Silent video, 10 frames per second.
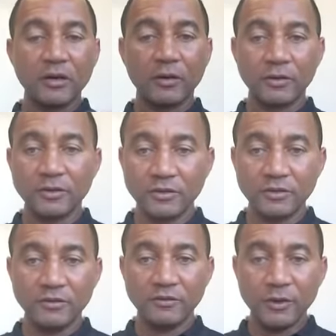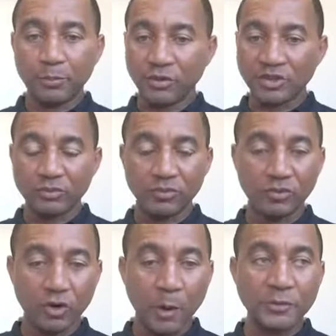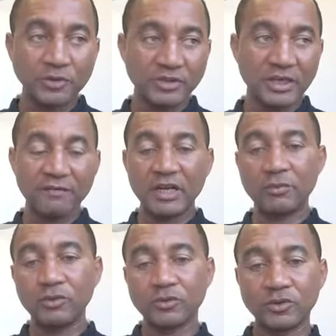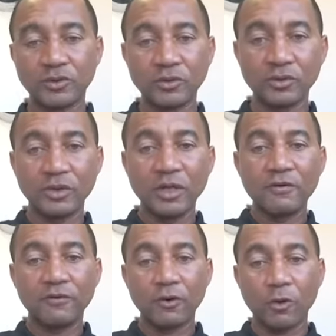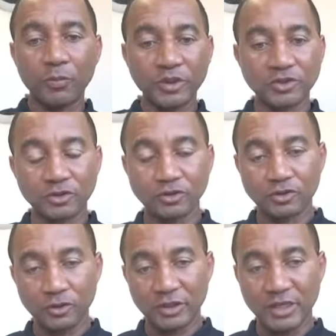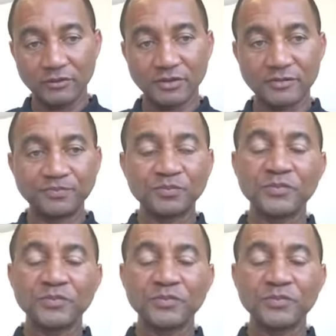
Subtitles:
or the possible options available to you for your pension drawdowns.